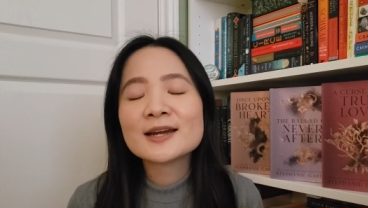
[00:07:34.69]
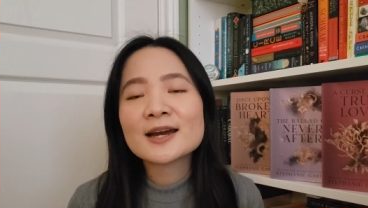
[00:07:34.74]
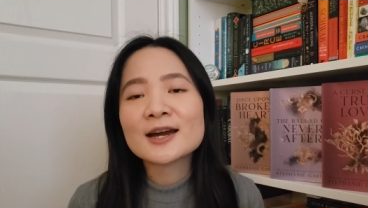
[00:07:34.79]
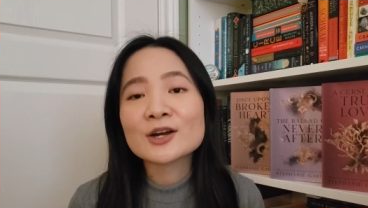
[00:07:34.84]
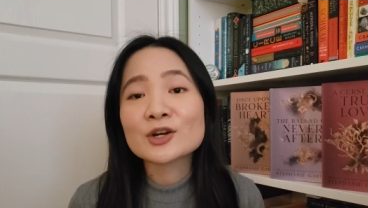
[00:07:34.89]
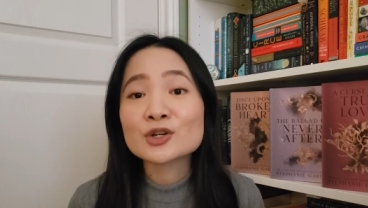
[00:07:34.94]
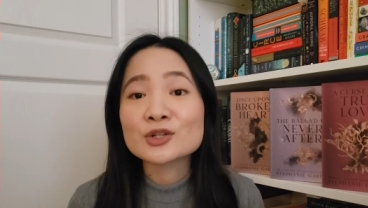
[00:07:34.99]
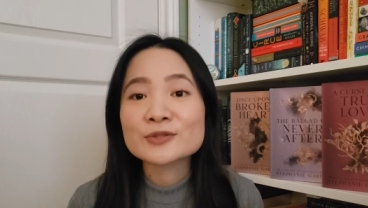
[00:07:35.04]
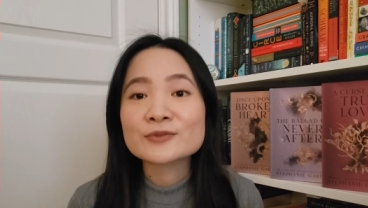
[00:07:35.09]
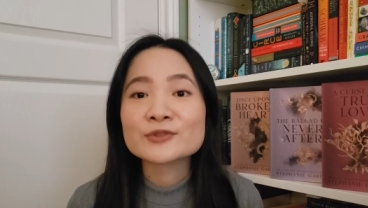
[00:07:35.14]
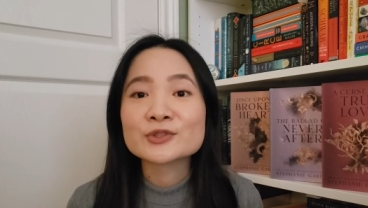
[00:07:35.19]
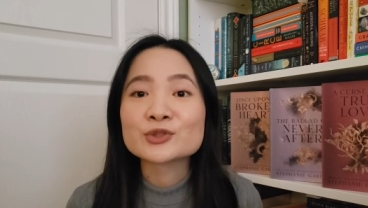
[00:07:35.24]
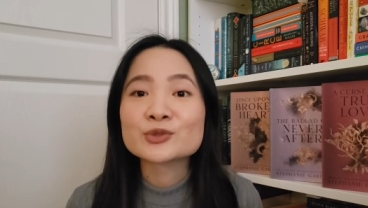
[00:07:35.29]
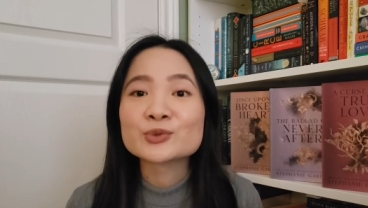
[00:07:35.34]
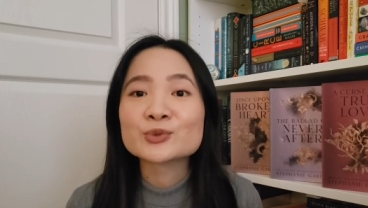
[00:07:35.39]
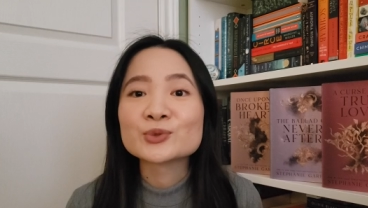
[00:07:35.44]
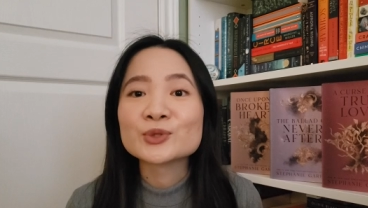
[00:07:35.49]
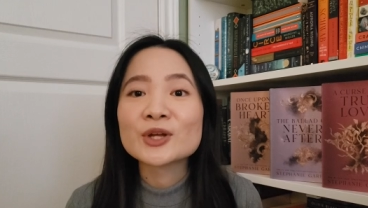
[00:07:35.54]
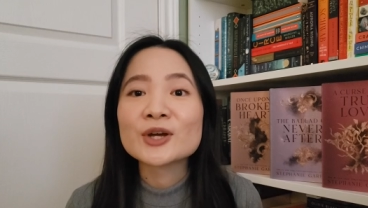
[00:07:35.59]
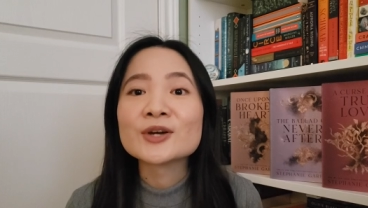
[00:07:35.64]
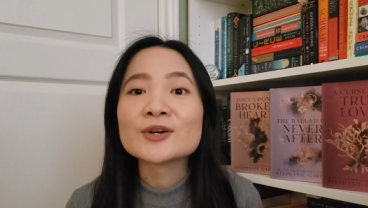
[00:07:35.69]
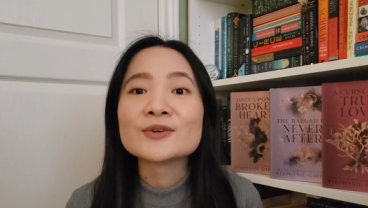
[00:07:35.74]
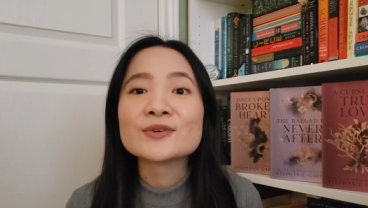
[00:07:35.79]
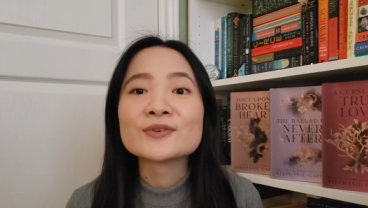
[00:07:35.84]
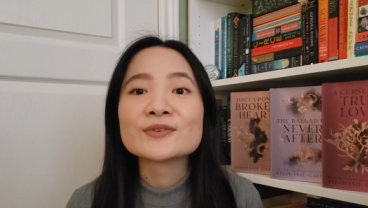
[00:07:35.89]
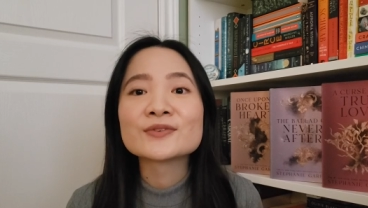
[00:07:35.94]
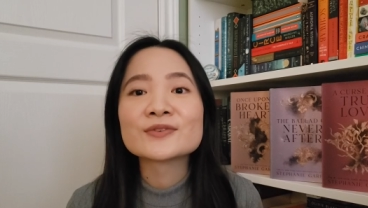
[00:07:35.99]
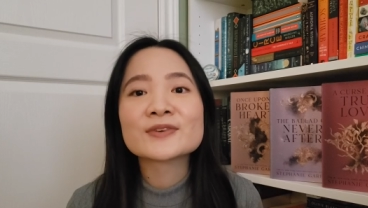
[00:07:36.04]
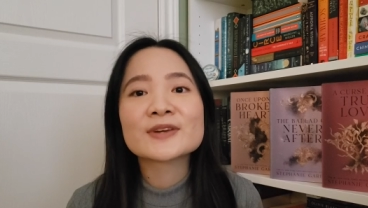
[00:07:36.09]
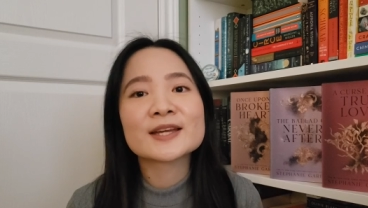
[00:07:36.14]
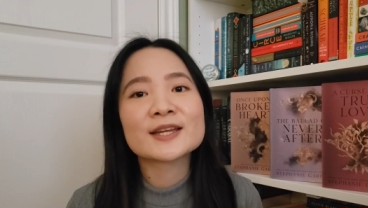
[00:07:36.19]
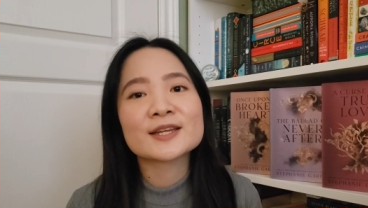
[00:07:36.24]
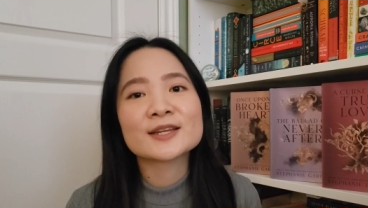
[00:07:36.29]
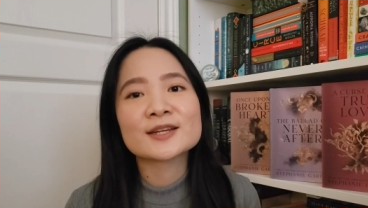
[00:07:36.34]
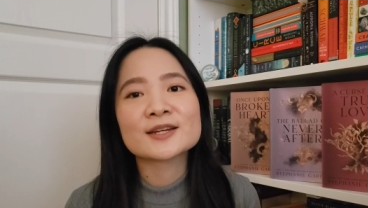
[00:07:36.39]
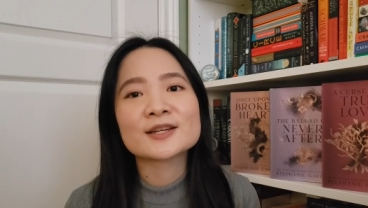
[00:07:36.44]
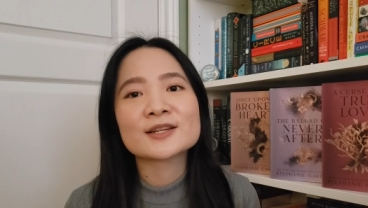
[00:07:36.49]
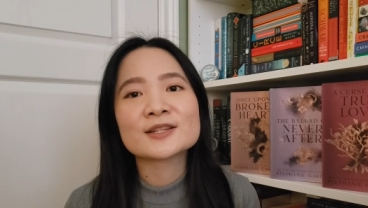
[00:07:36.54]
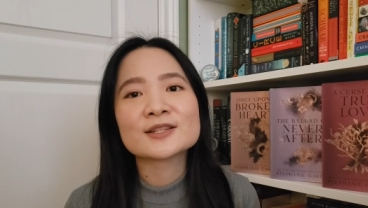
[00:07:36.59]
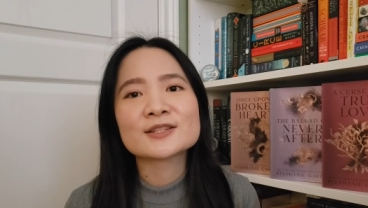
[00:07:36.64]
A Curse for True Love
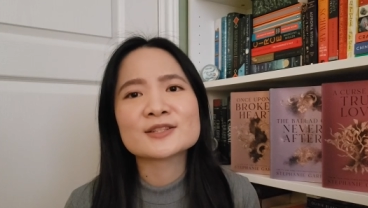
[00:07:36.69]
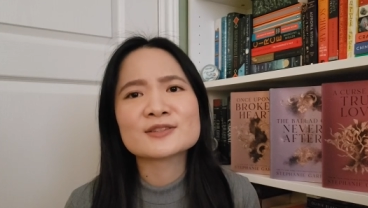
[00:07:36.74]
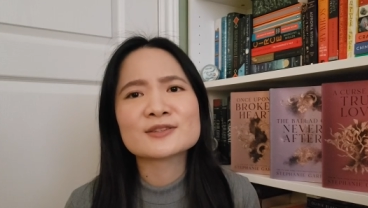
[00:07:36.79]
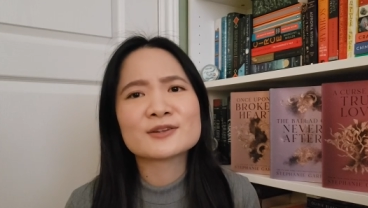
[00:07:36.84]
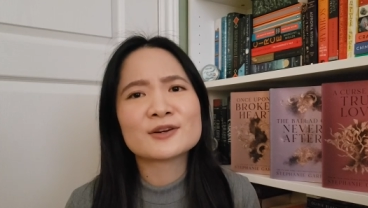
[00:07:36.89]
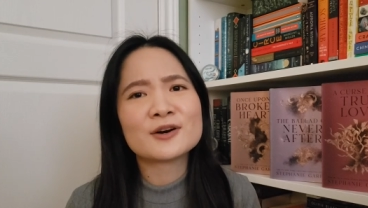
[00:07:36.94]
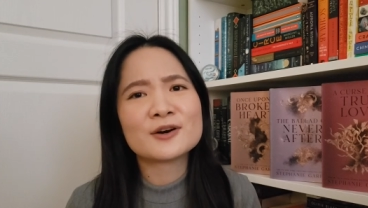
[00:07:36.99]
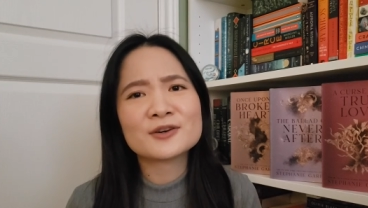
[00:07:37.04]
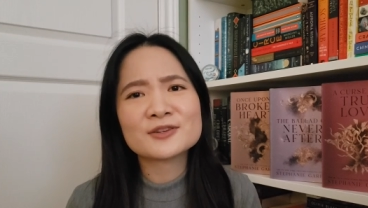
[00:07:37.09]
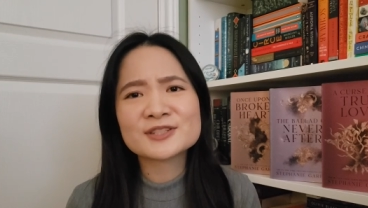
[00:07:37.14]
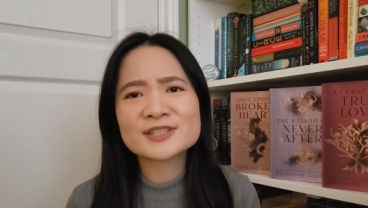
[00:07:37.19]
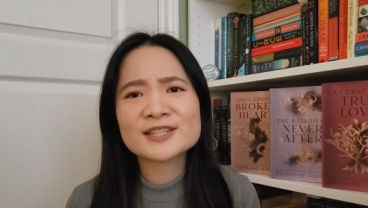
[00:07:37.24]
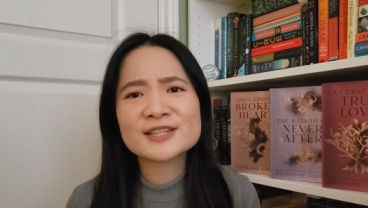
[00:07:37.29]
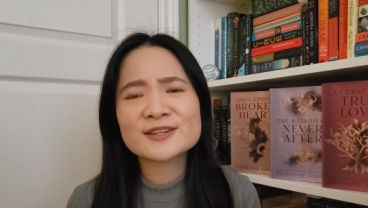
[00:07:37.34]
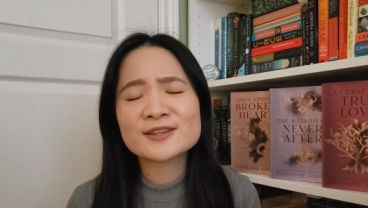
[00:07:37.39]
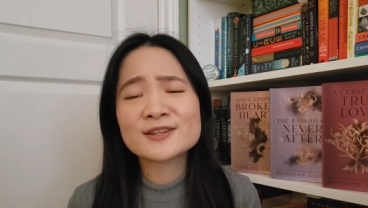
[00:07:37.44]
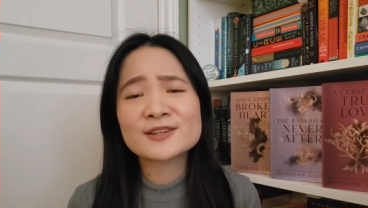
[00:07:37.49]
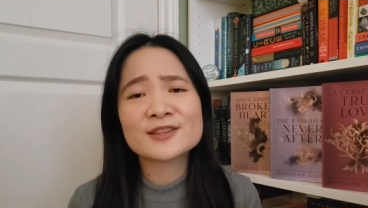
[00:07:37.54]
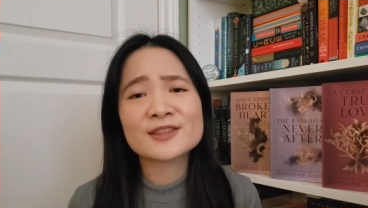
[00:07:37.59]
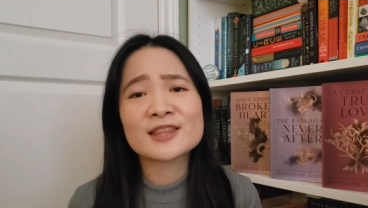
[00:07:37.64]
and honestly,